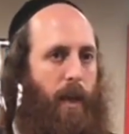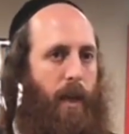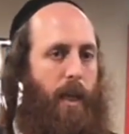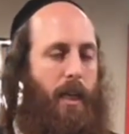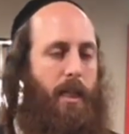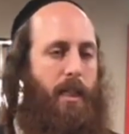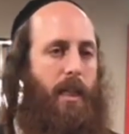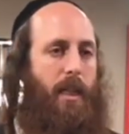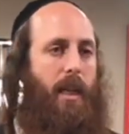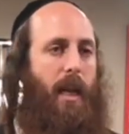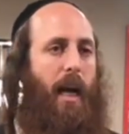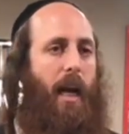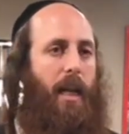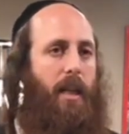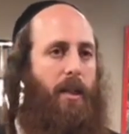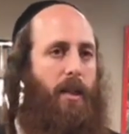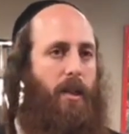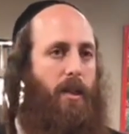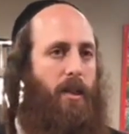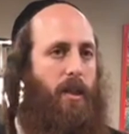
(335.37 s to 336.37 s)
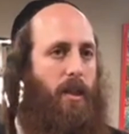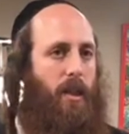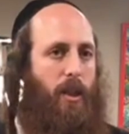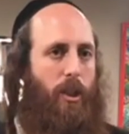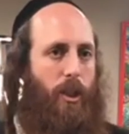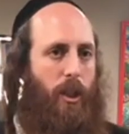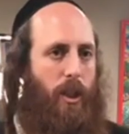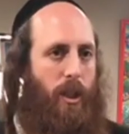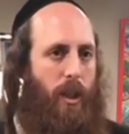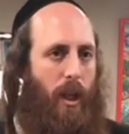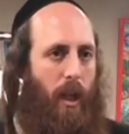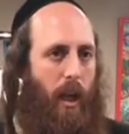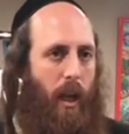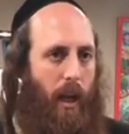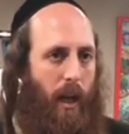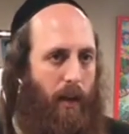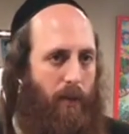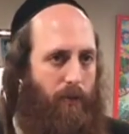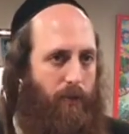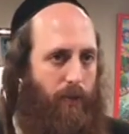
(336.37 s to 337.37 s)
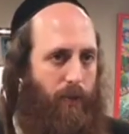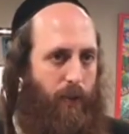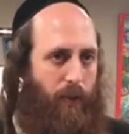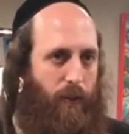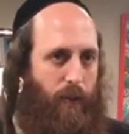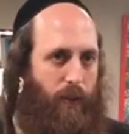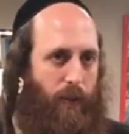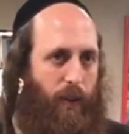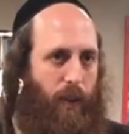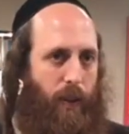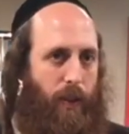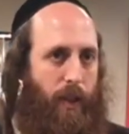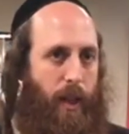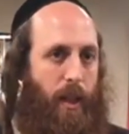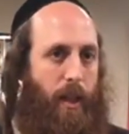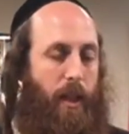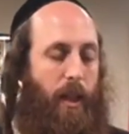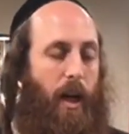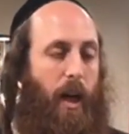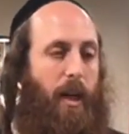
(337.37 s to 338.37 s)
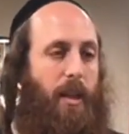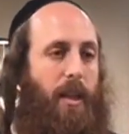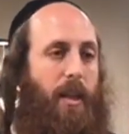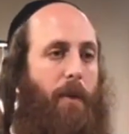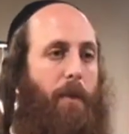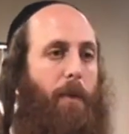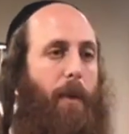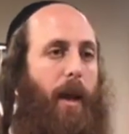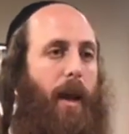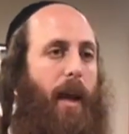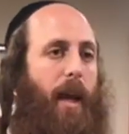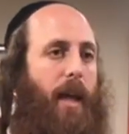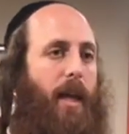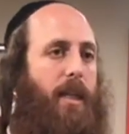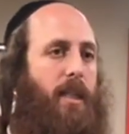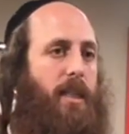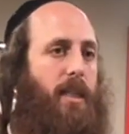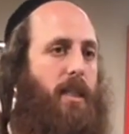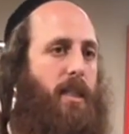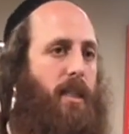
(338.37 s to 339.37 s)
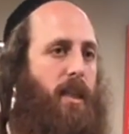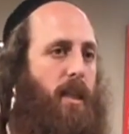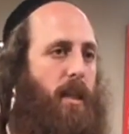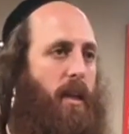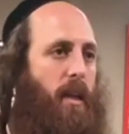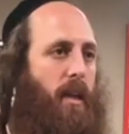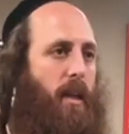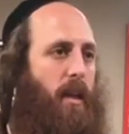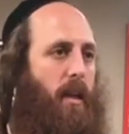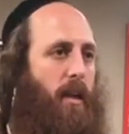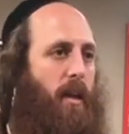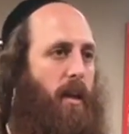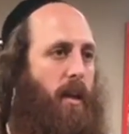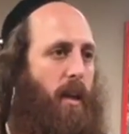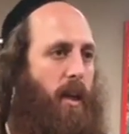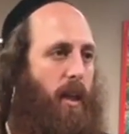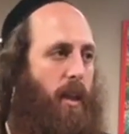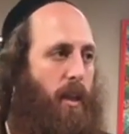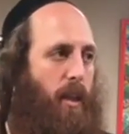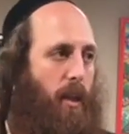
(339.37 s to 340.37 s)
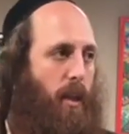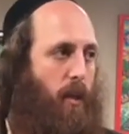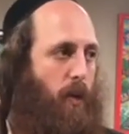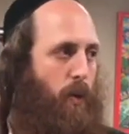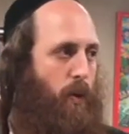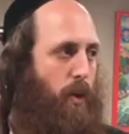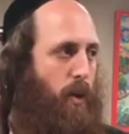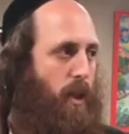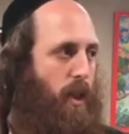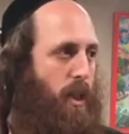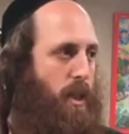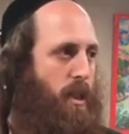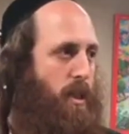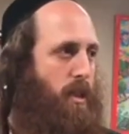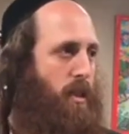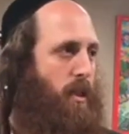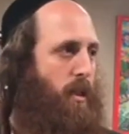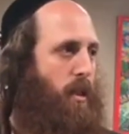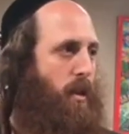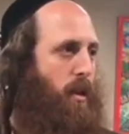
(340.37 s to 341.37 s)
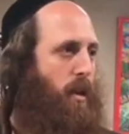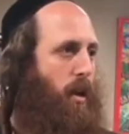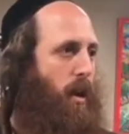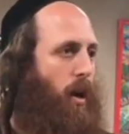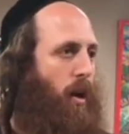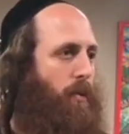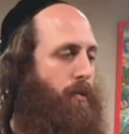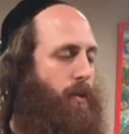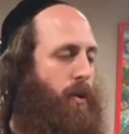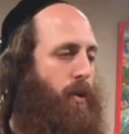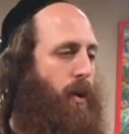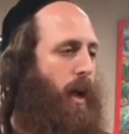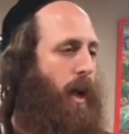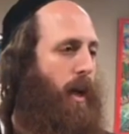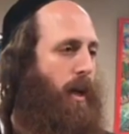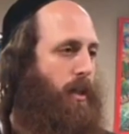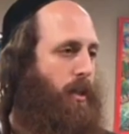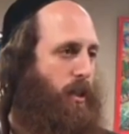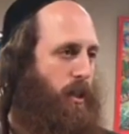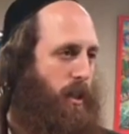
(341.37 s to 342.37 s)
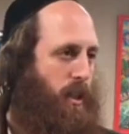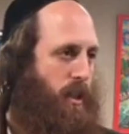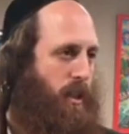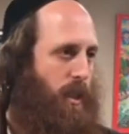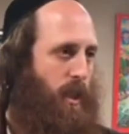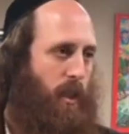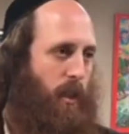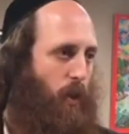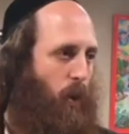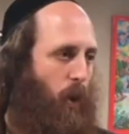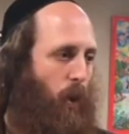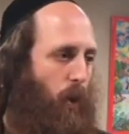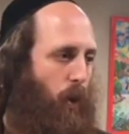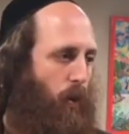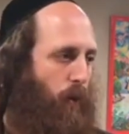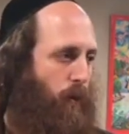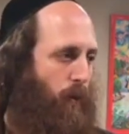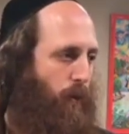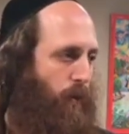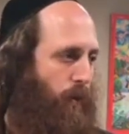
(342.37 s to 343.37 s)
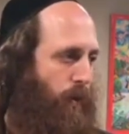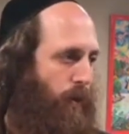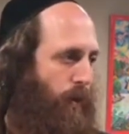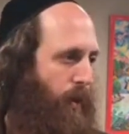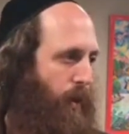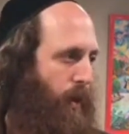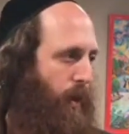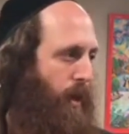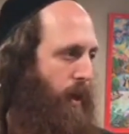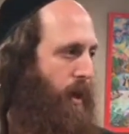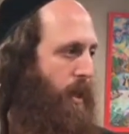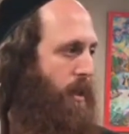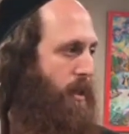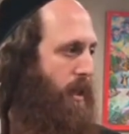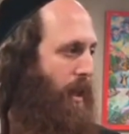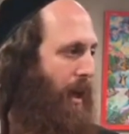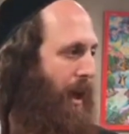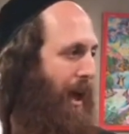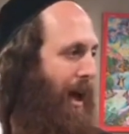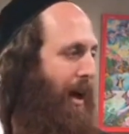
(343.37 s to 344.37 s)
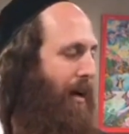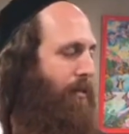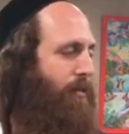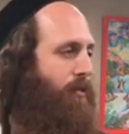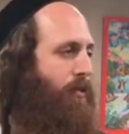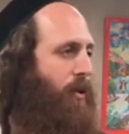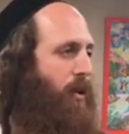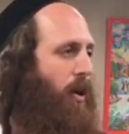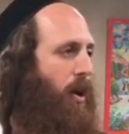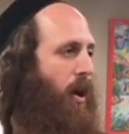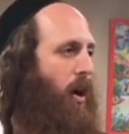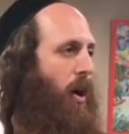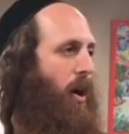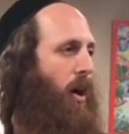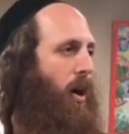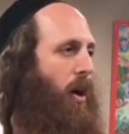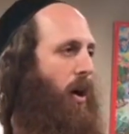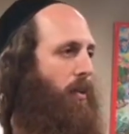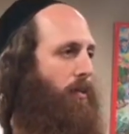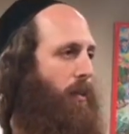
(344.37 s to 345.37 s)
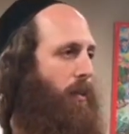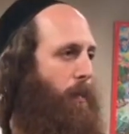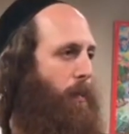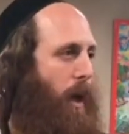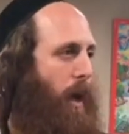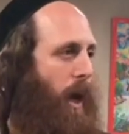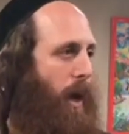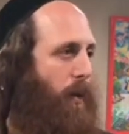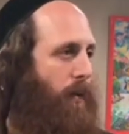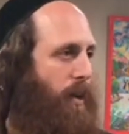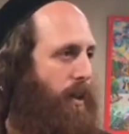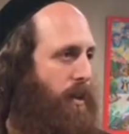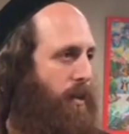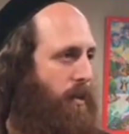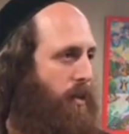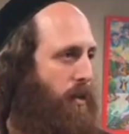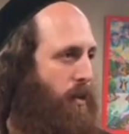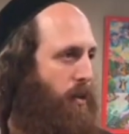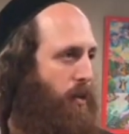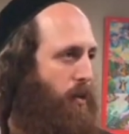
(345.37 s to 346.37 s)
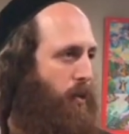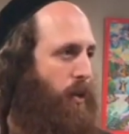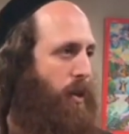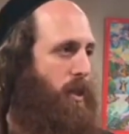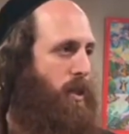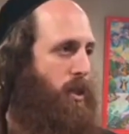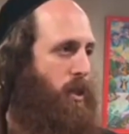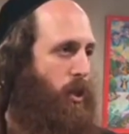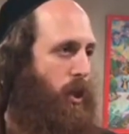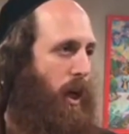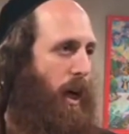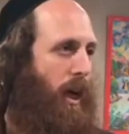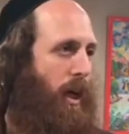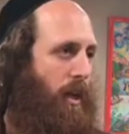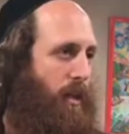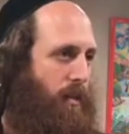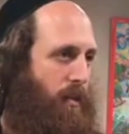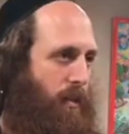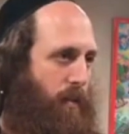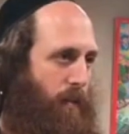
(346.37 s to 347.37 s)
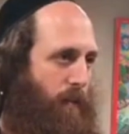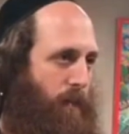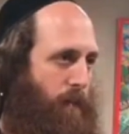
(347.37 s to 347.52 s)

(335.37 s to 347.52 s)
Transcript: is an unconditional love that not depends in the goodness of your actions at all. It's a love of a parent to his child.